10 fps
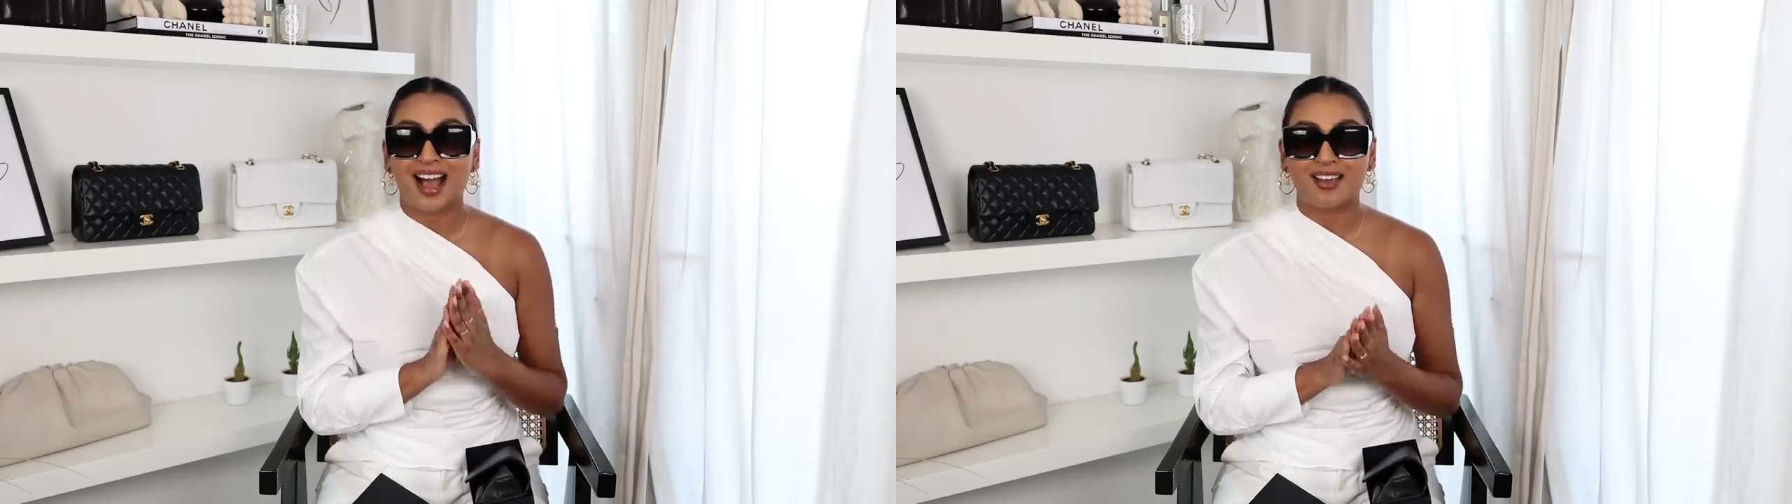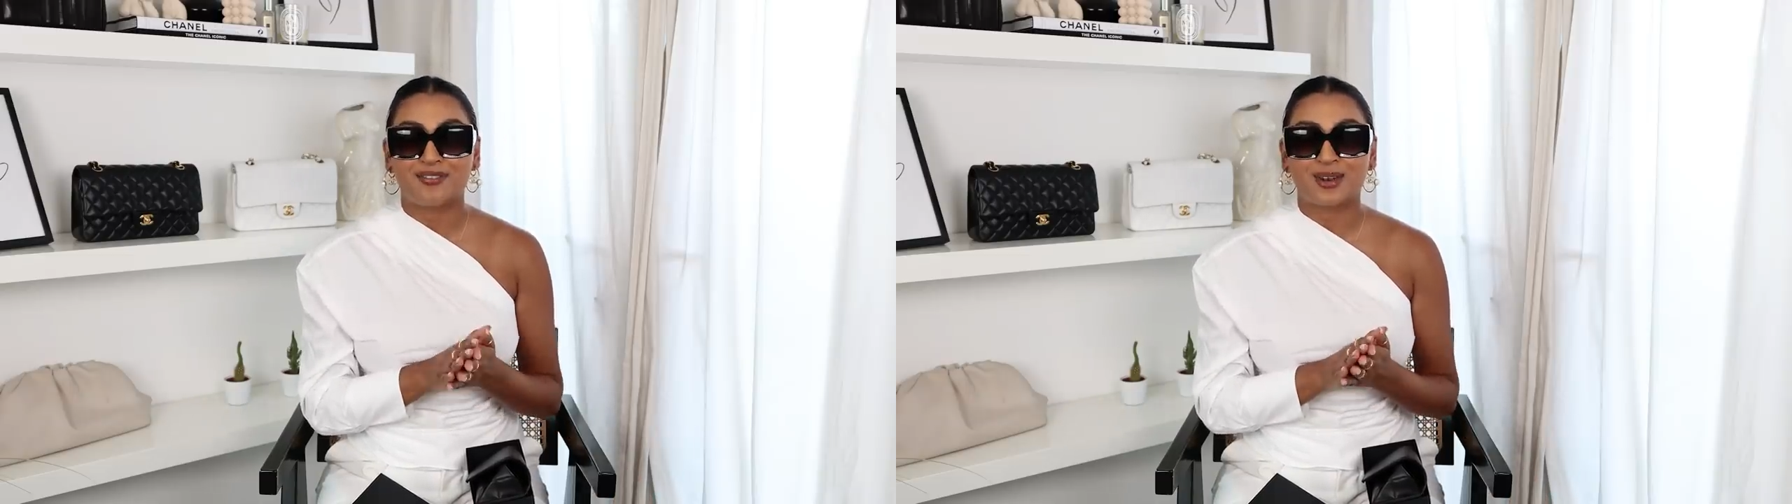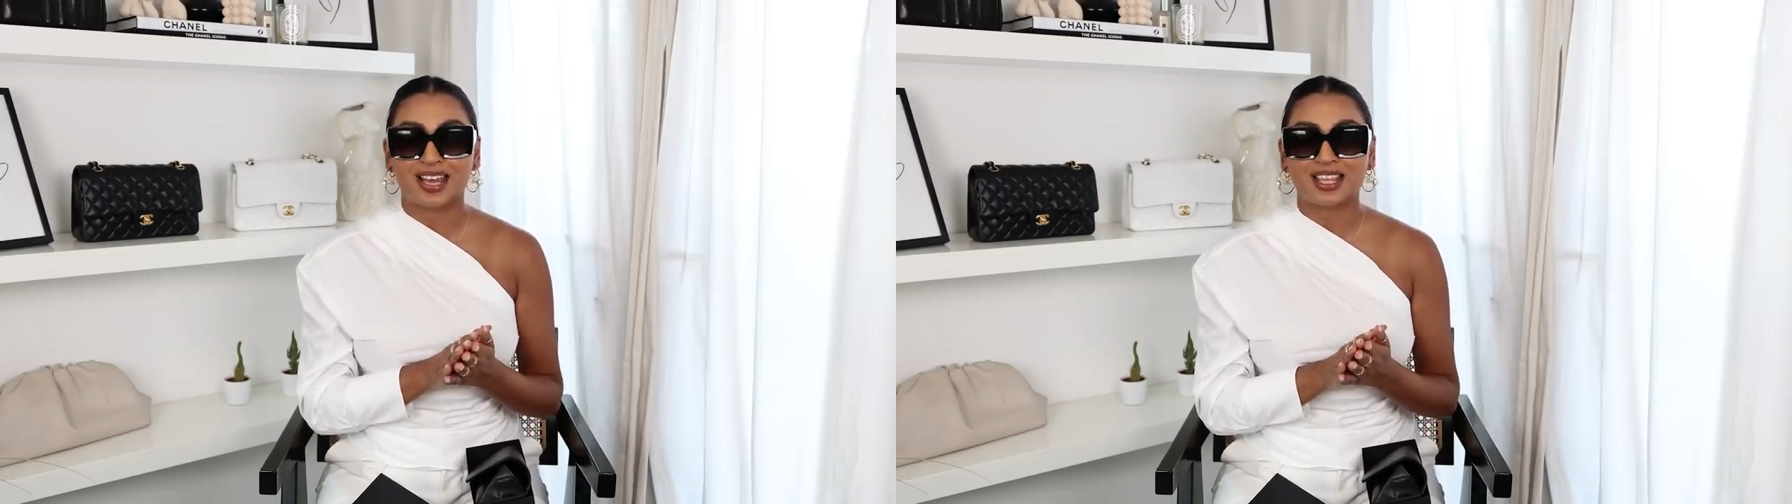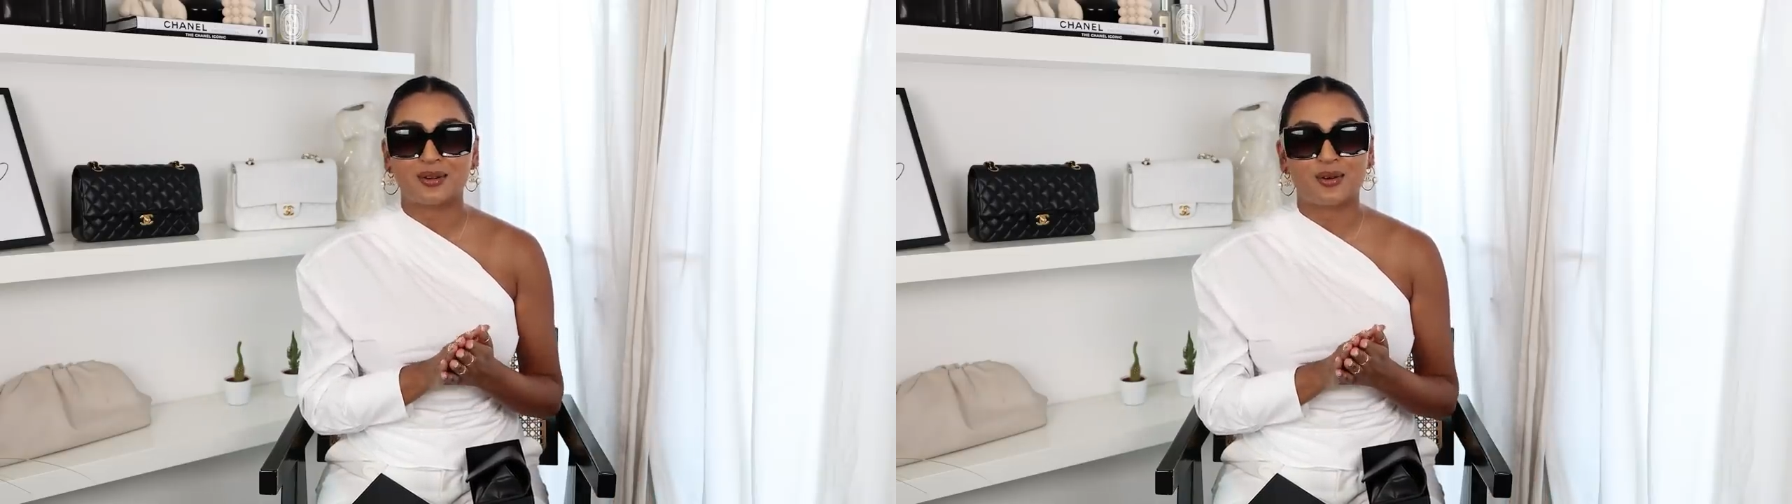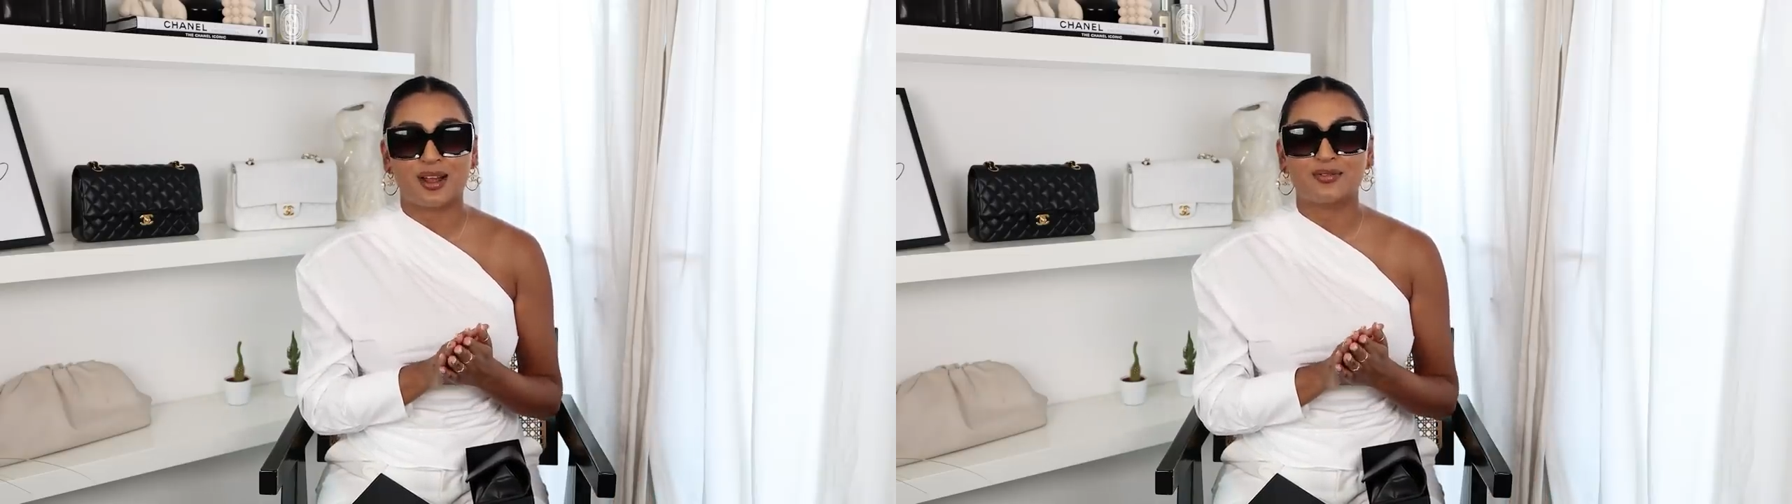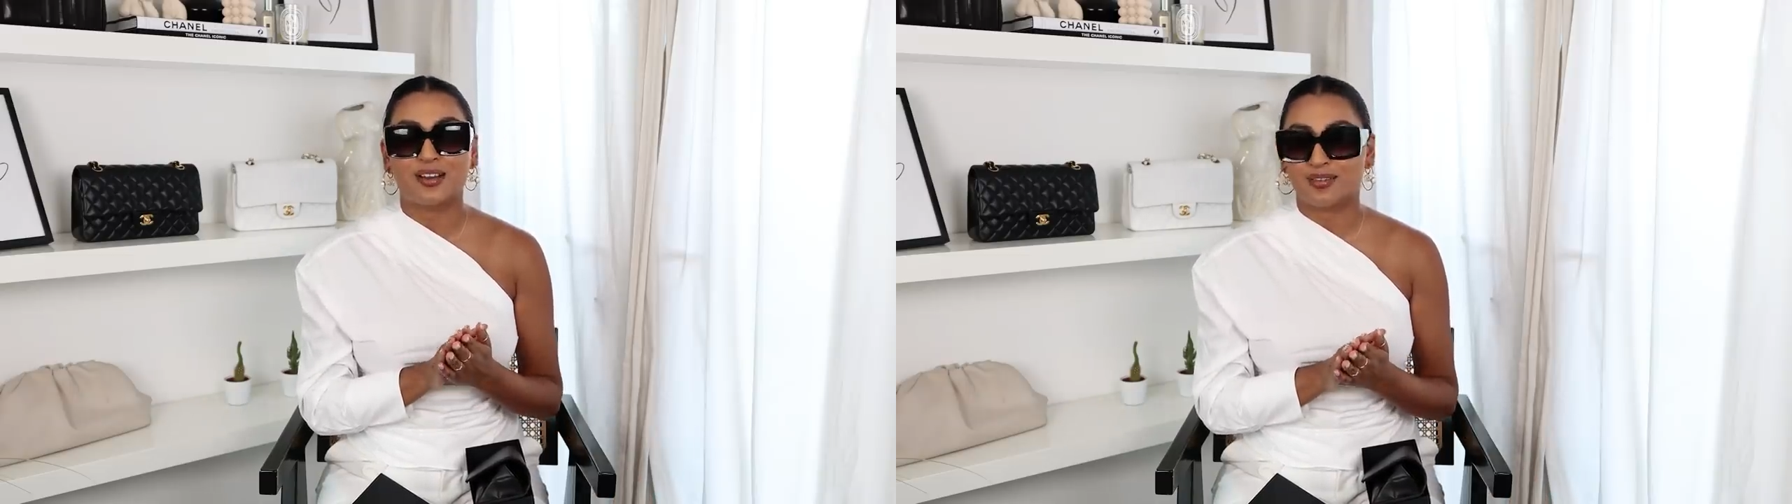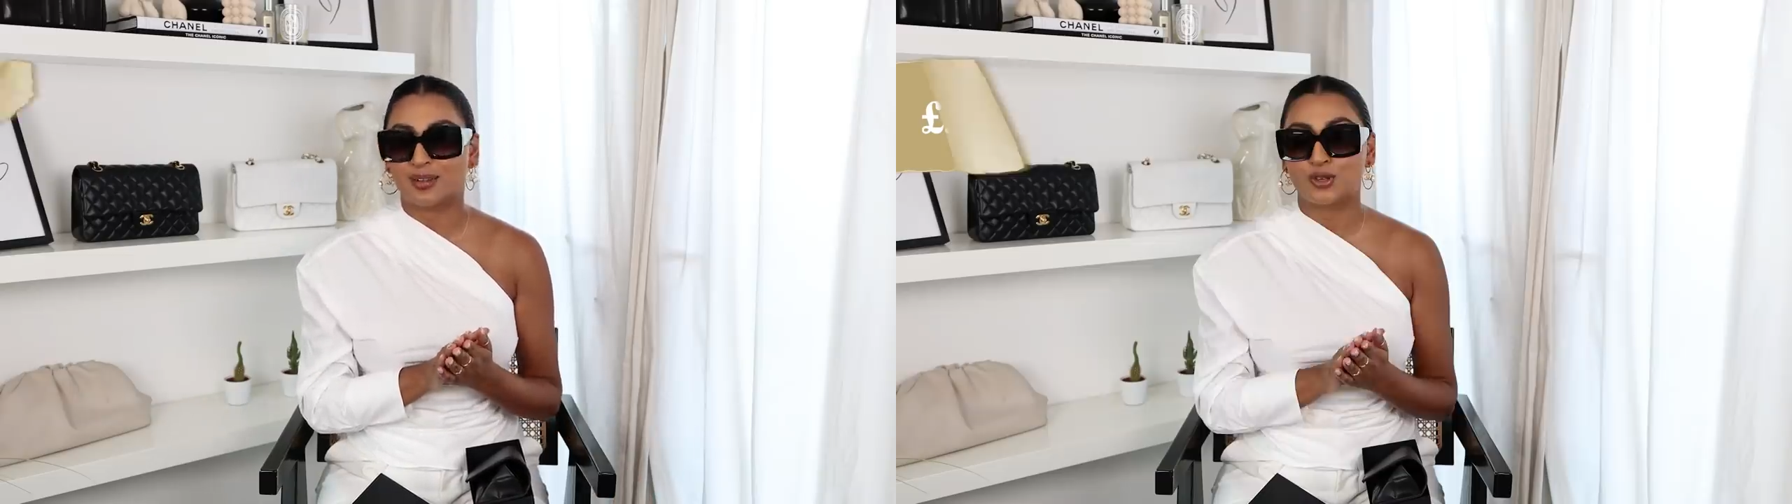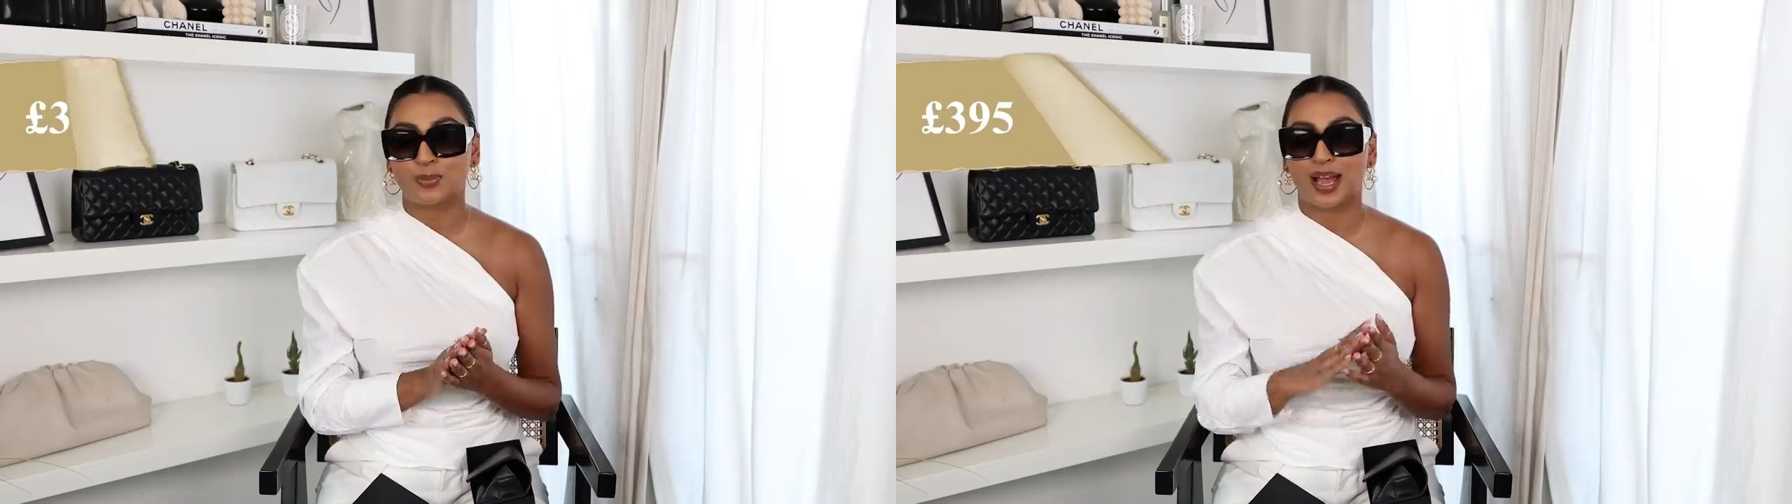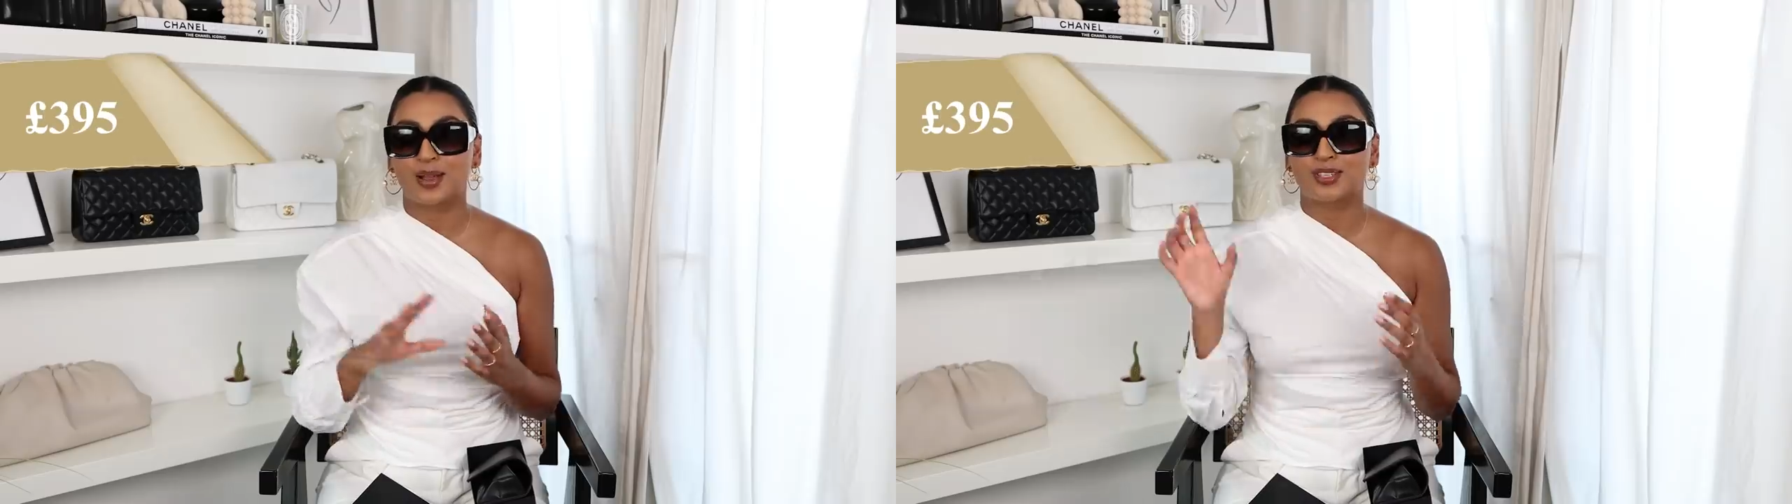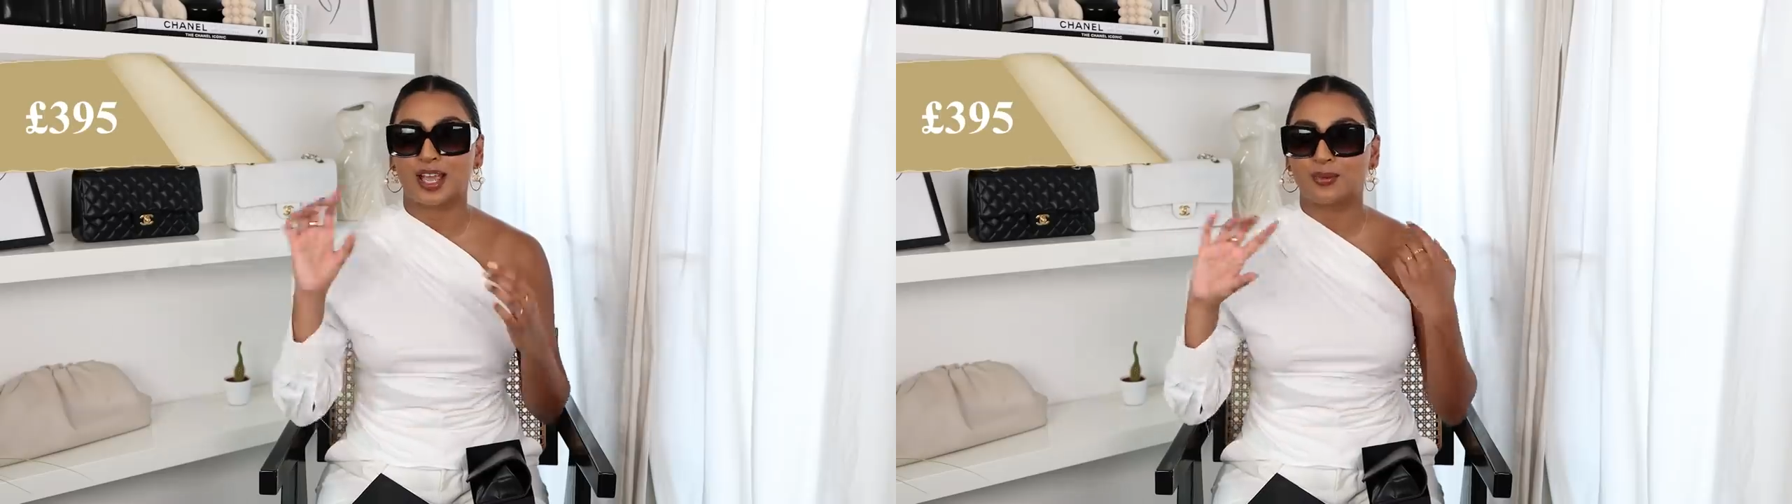I feel like they were around £500.